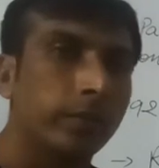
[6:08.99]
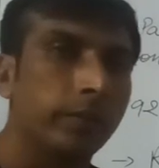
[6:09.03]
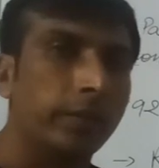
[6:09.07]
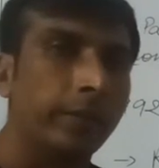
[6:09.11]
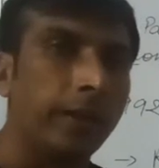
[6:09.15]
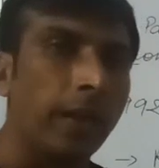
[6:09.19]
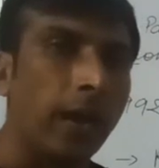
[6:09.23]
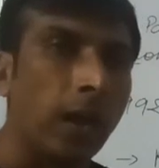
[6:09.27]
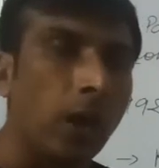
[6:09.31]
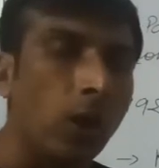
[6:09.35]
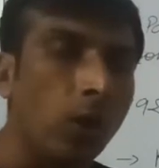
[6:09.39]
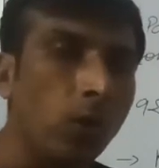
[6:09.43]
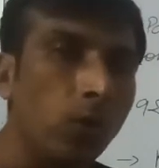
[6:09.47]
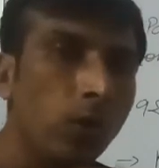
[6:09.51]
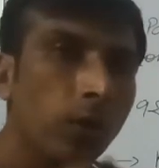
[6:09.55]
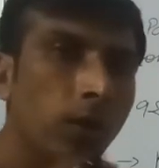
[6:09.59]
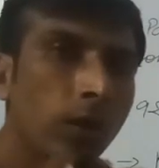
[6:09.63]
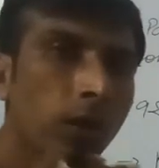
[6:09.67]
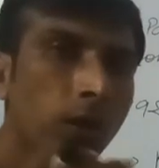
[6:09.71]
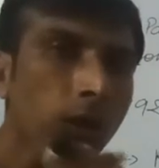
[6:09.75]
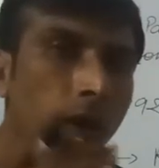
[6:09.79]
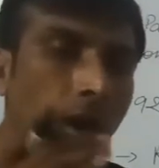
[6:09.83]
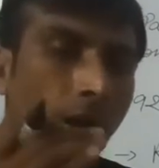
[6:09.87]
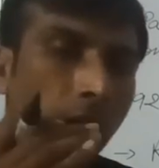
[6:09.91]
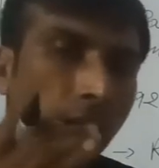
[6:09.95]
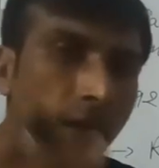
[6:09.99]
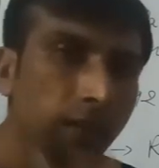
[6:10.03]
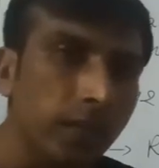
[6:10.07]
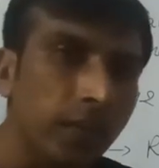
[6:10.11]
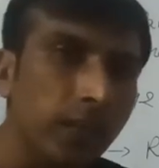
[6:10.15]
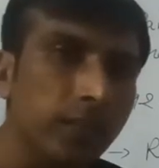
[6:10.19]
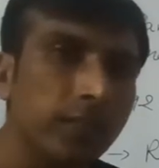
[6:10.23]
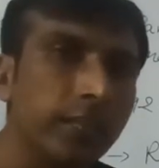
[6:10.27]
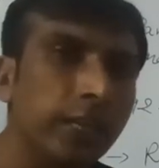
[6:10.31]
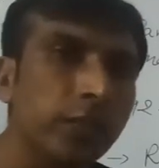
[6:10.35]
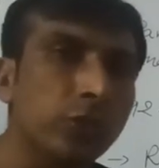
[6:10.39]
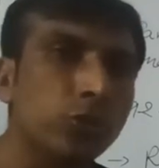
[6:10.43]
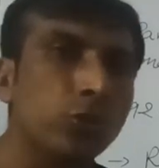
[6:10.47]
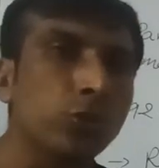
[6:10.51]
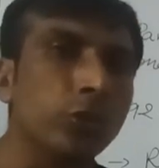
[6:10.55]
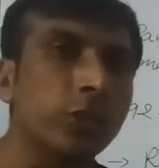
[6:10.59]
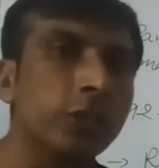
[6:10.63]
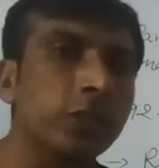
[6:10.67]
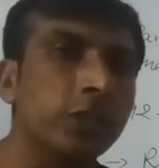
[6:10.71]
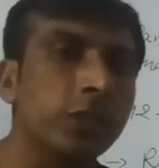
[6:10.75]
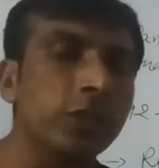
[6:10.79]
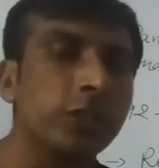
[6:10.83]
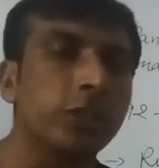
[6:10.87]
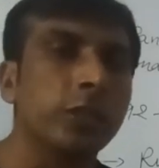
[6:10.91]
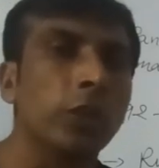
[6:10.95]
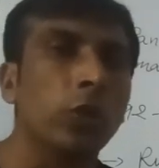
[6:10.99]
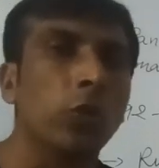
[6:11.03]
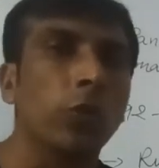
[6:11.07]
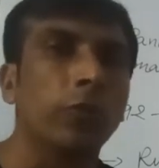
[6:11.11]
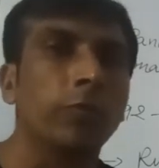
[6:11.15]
Now, under the jurisdiction